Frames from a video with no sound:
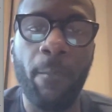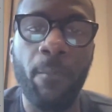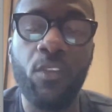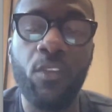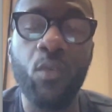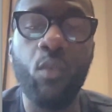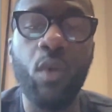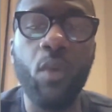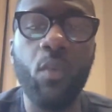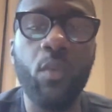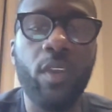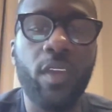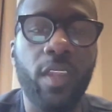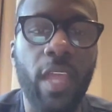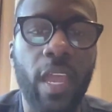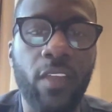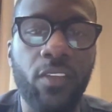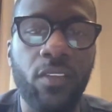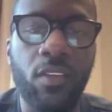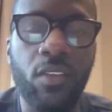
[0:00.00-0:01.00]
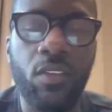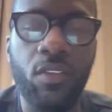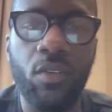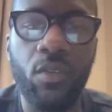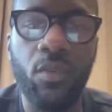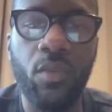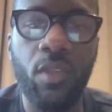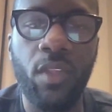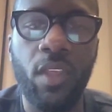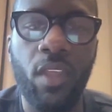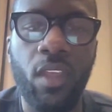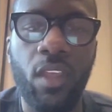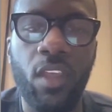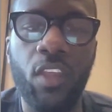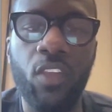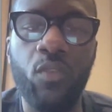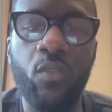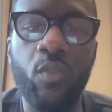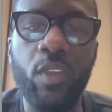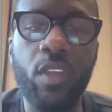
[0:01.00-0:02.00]
So what we can actually do
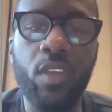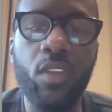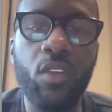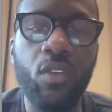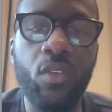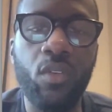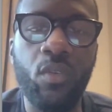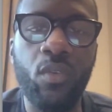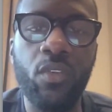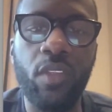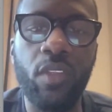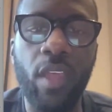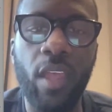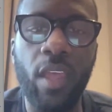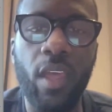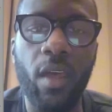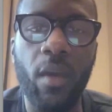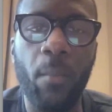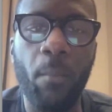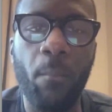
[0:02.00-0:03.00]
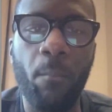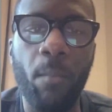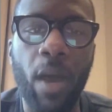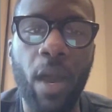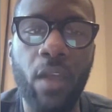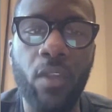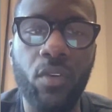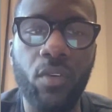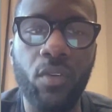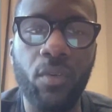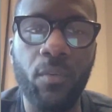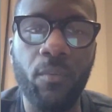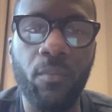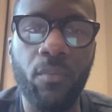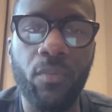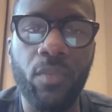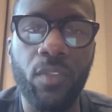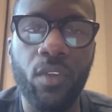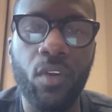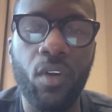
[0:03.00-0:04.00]
is we can use a model
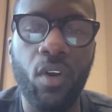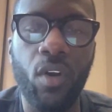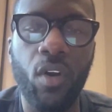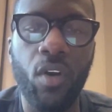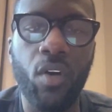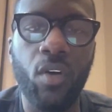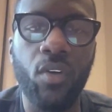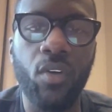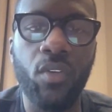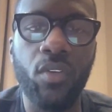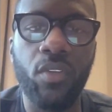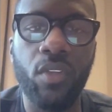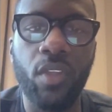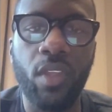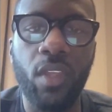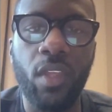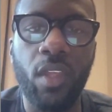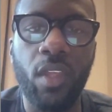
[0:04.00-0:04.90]
called